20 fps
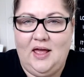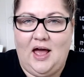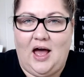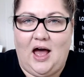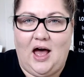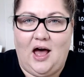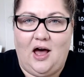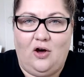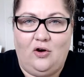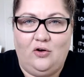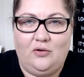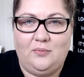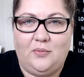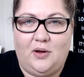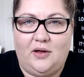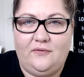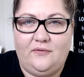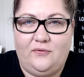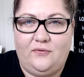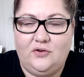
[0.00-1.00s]
On
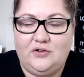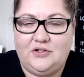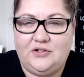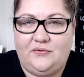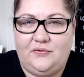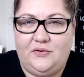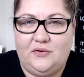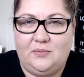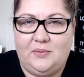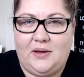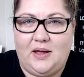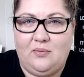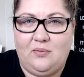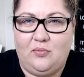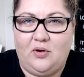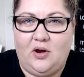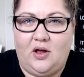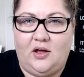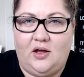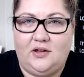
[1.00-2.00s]
my Fujifilm
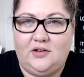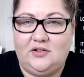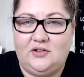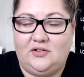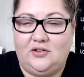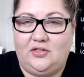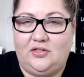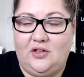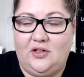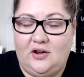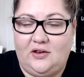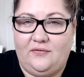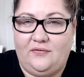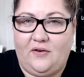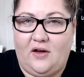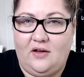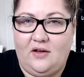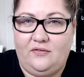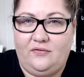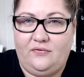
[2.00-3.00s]
camera, I use a
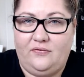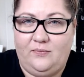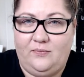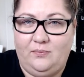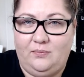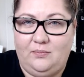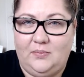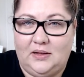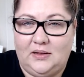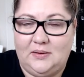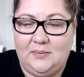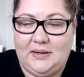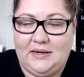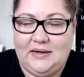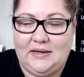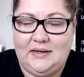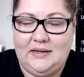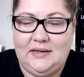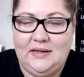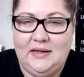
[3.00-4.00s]

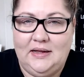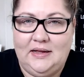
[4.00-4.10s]
35mm.